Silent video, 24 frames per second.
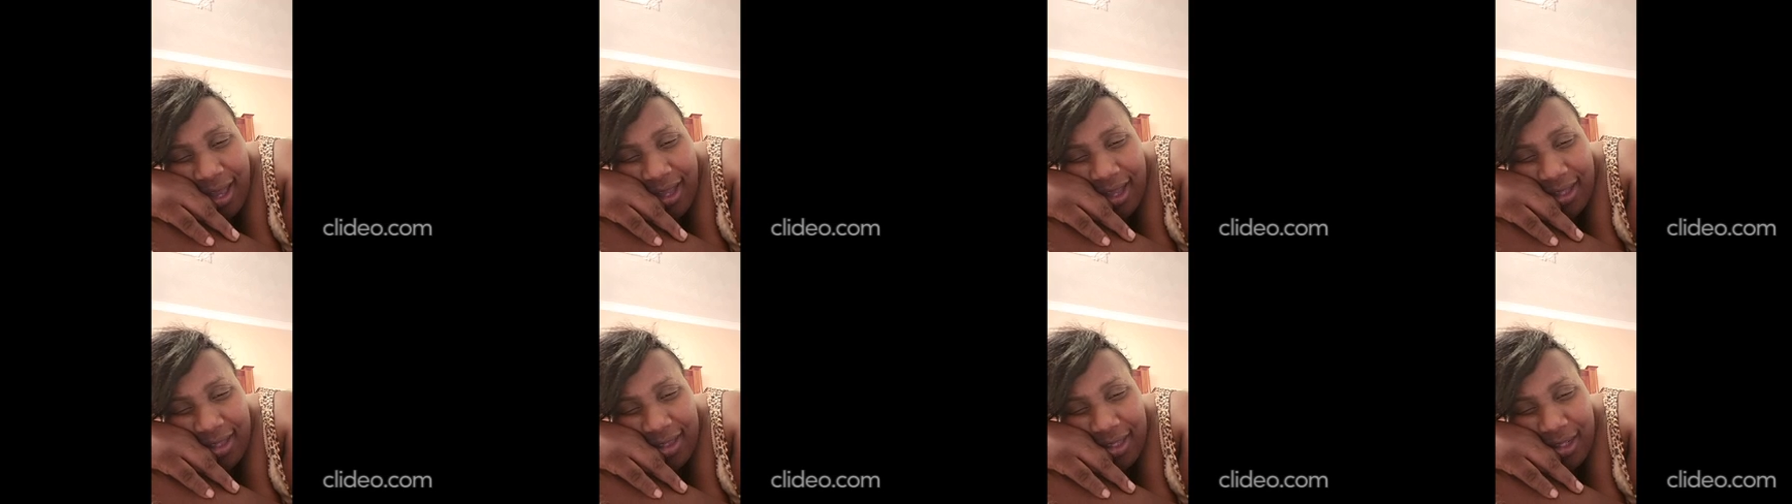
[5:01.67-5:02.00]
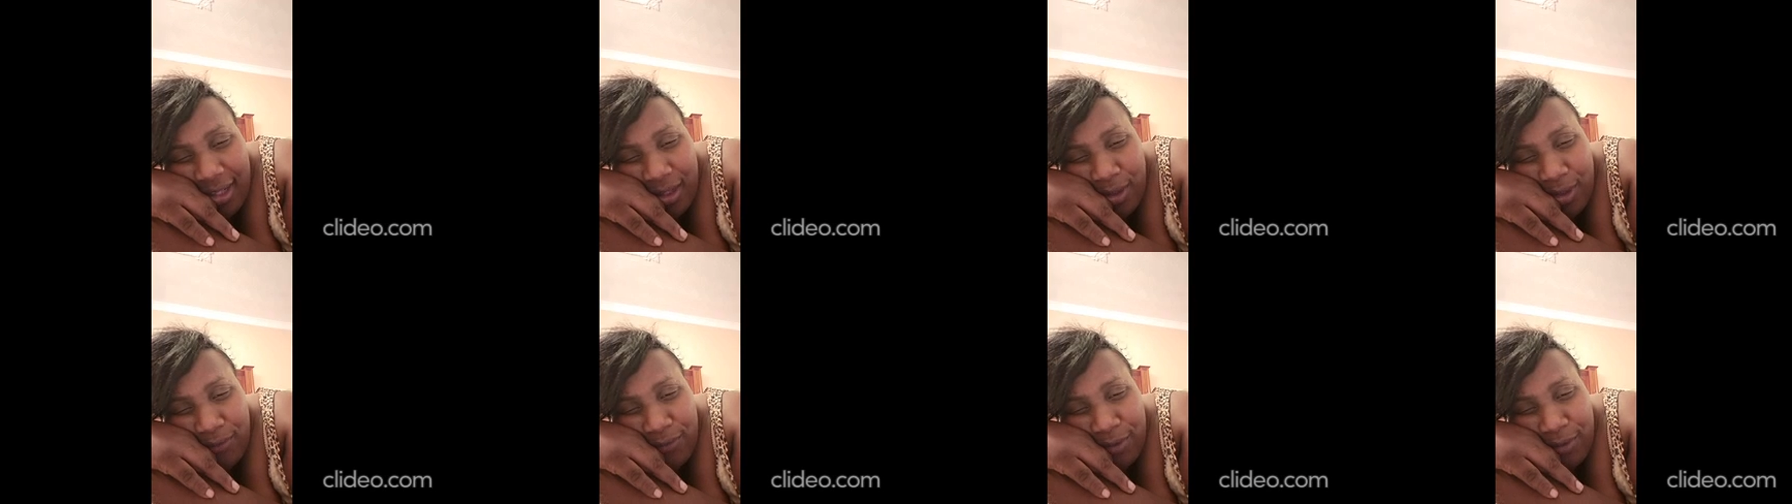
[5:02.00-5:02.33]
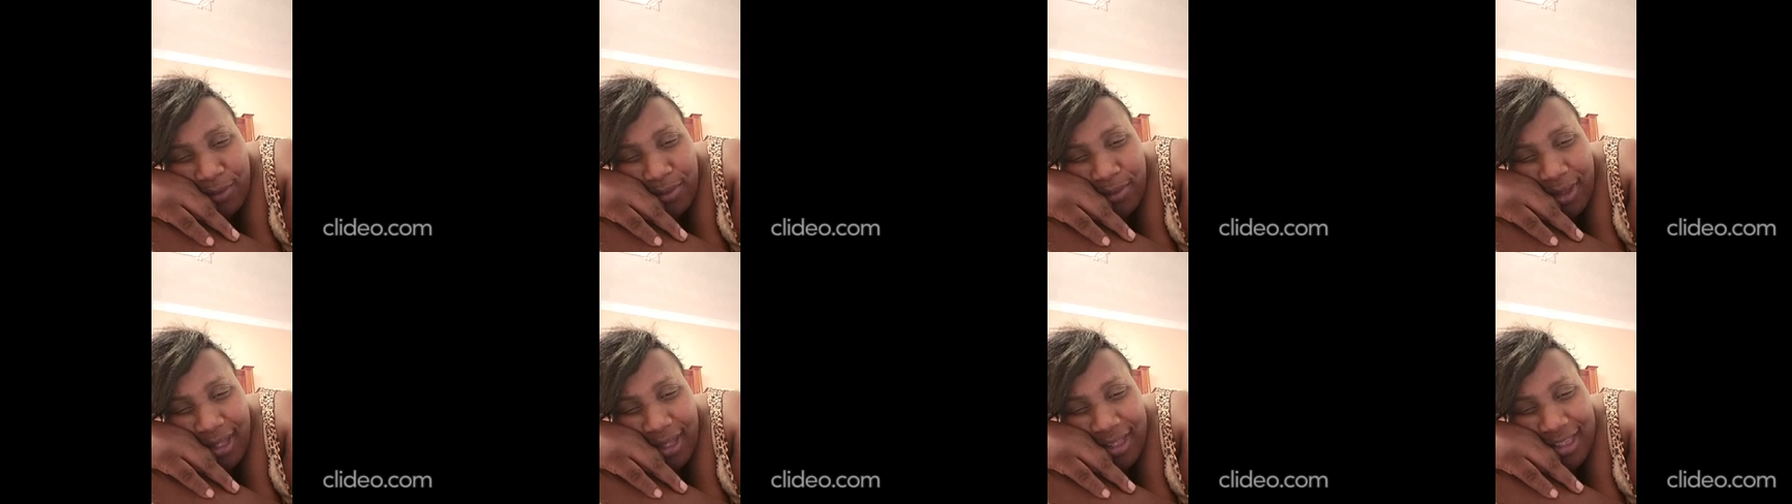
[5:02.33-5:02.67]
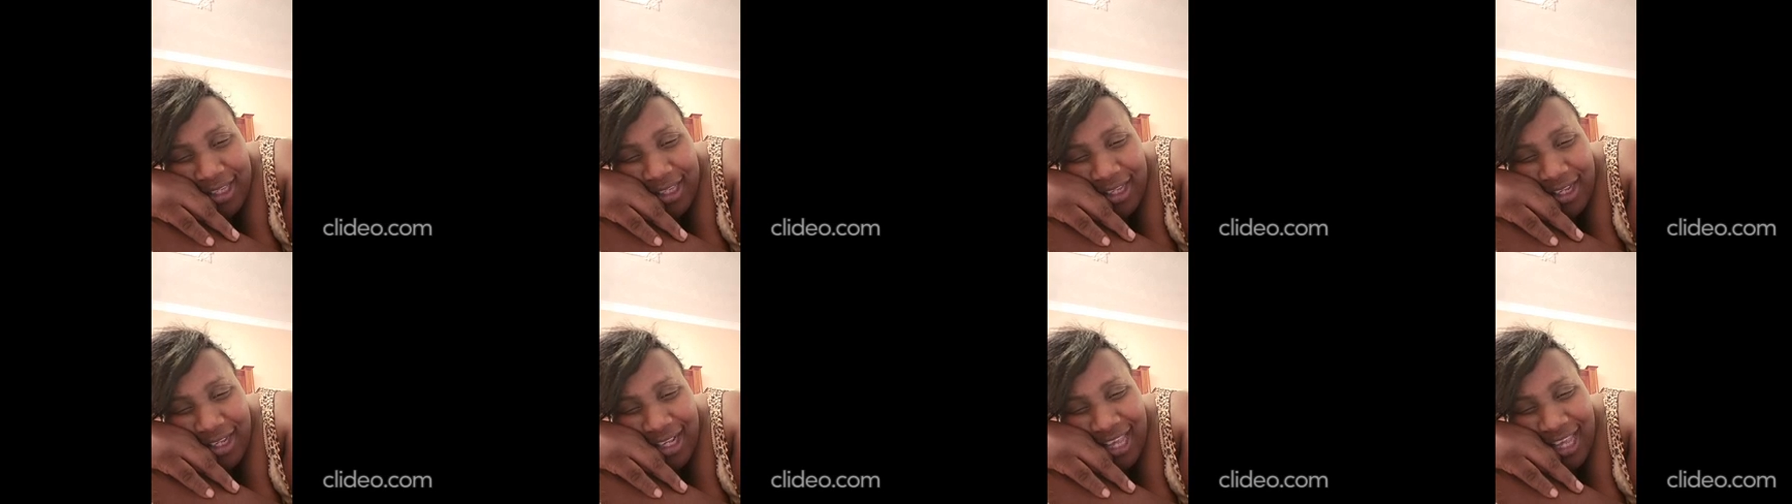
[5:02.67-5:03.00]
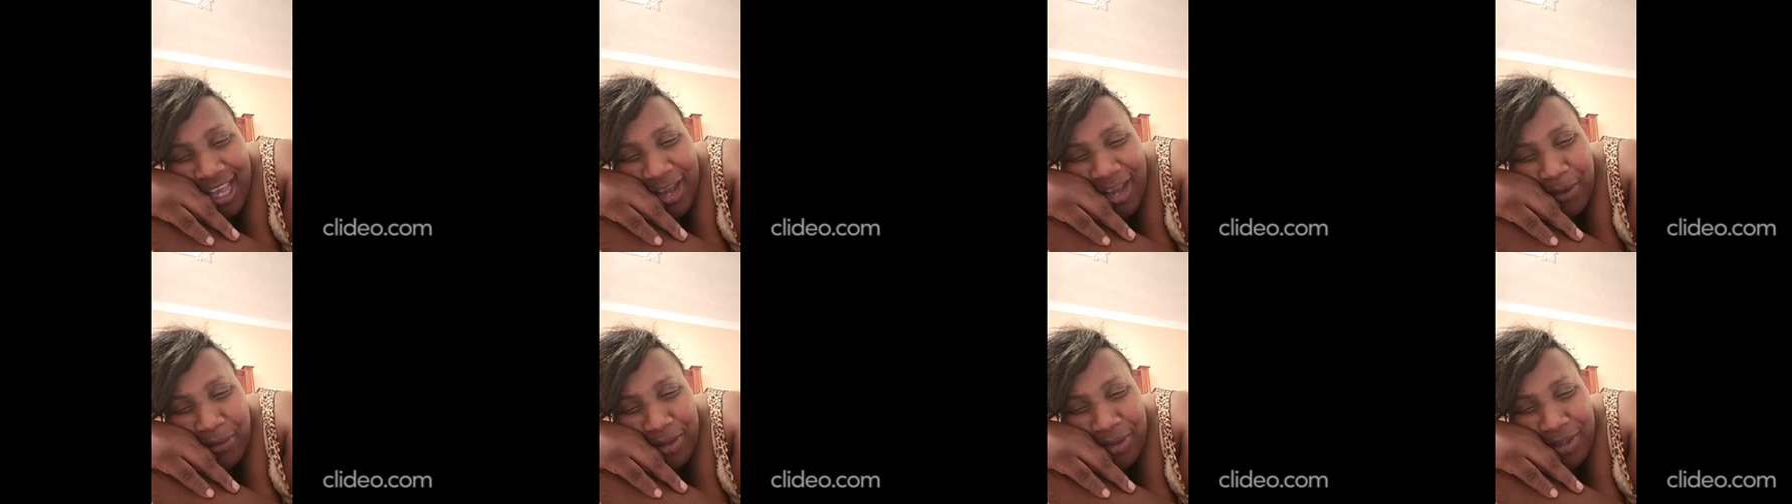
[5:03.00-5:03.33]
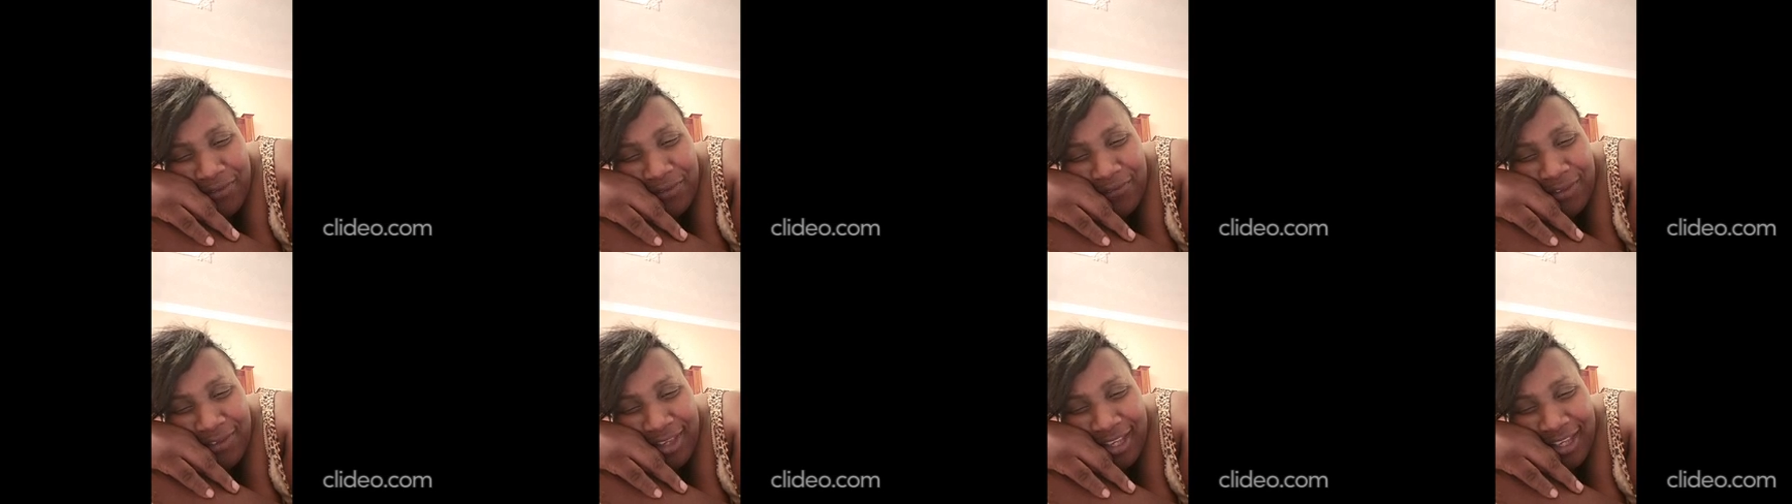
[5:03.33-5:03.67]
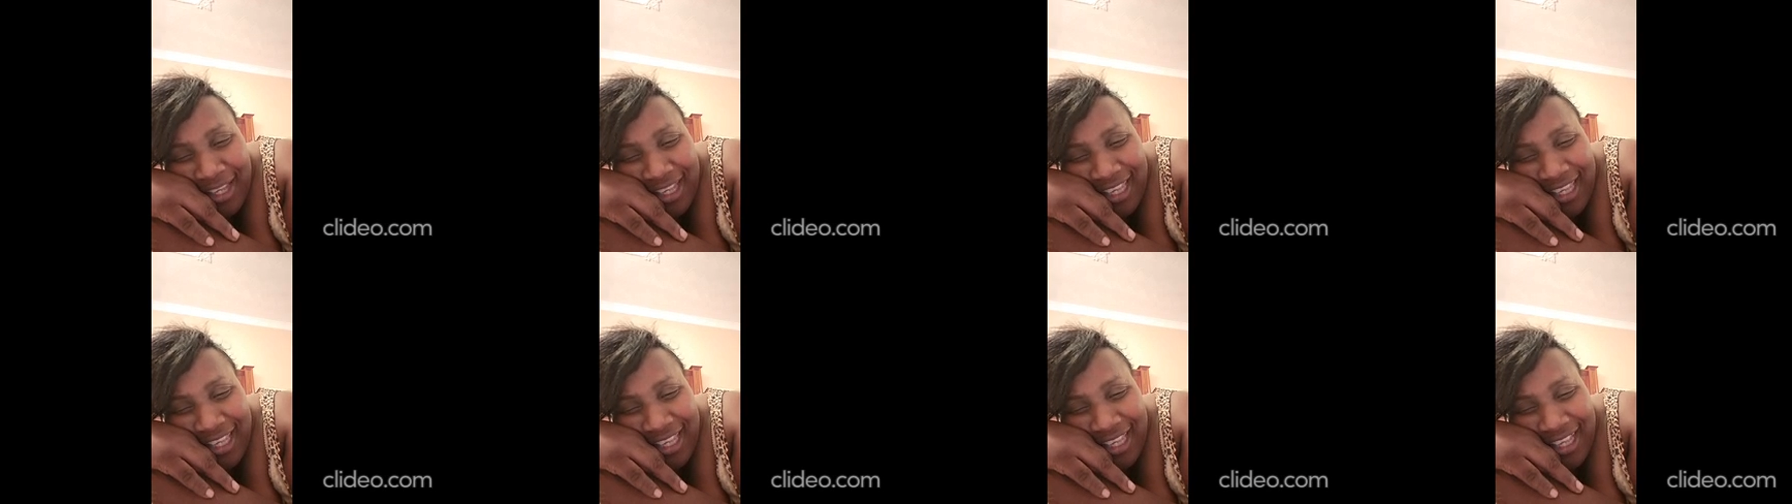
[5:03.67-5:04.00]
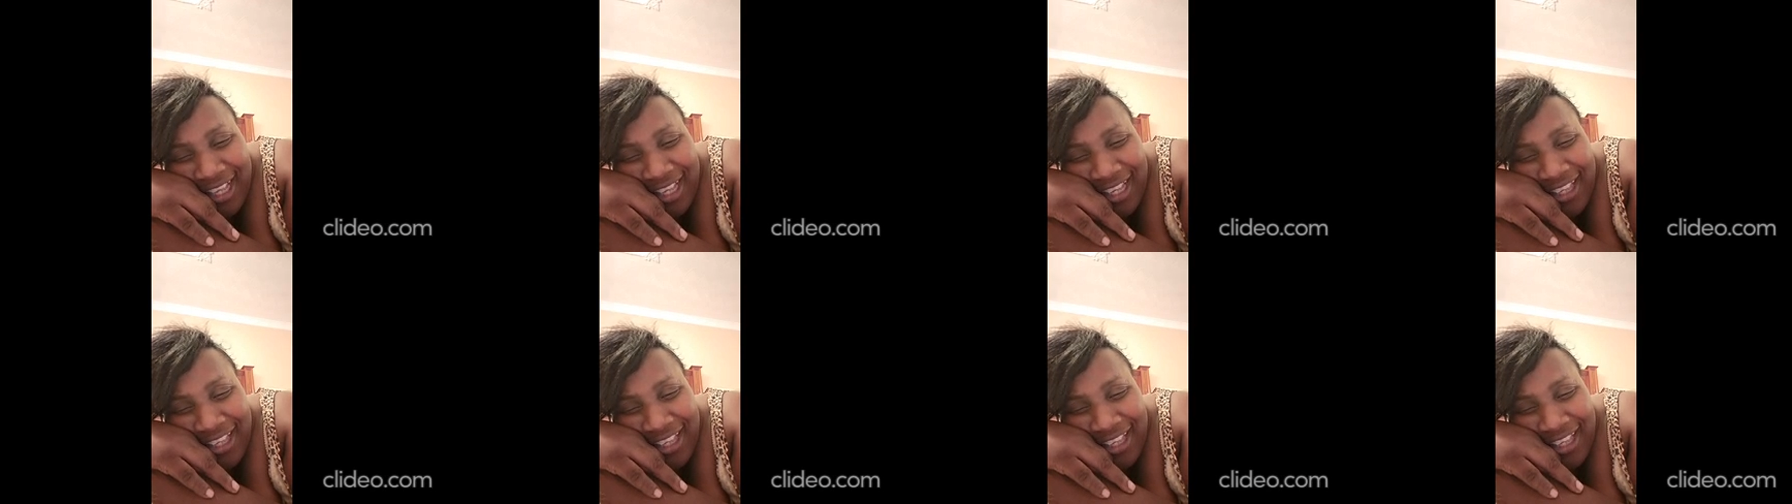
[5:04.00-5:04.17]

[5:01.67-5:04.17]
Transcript: Auntie love you. Auntie, you can't wait for your cake.